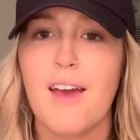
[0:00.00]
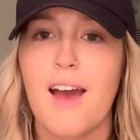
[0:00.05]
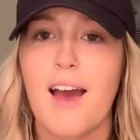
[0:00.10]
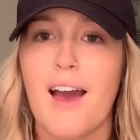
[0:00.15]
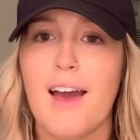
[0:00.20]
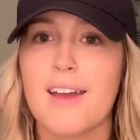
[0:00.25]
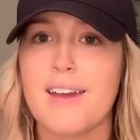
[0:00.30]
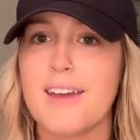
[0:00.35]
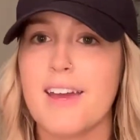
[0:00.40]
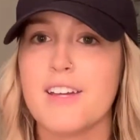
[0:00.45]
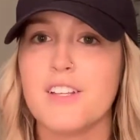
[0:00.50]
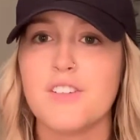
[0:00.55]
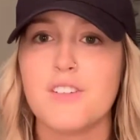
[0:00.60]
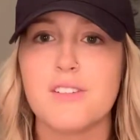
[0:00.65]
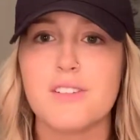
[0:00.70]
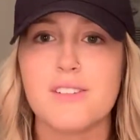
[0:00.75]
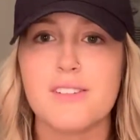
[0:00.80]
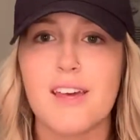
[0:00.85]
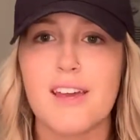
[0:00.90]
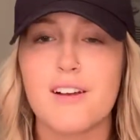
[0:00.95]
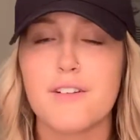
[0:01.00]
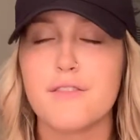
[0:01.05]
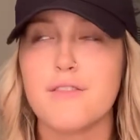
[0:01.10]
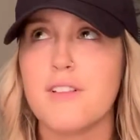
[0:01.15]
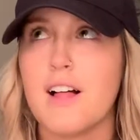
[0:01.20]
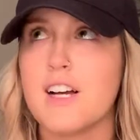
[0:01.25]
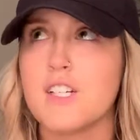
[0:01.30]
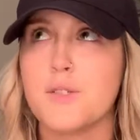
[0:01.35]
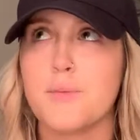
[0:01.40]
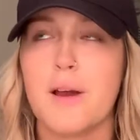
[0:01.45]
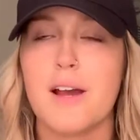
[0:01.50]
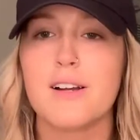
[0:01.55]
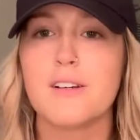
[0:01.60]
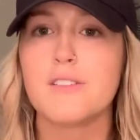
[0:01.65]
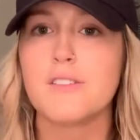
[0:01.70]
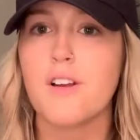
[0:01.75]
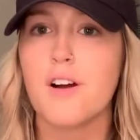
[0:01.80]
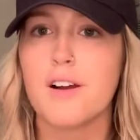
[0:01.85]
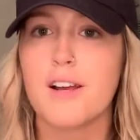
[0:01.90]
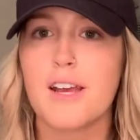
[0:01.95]
I get just like flashbacks
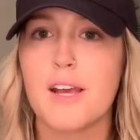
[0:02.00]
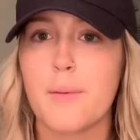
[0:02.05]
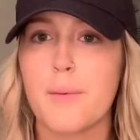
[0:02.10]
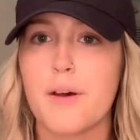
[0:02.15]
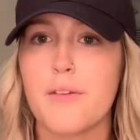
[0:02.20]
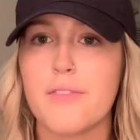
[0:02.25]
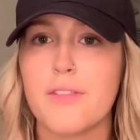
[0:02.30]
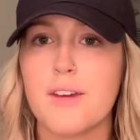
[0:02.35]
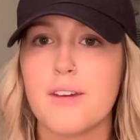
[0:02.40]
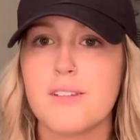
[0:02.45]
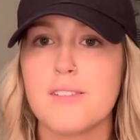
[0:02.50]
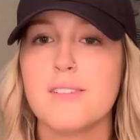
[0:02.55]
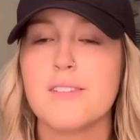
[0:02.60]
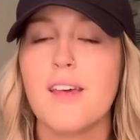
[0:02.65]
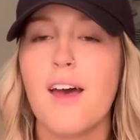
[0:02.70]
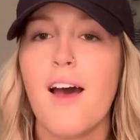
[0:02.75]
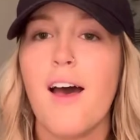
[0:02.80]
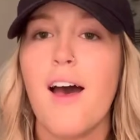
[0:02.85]
talking about this.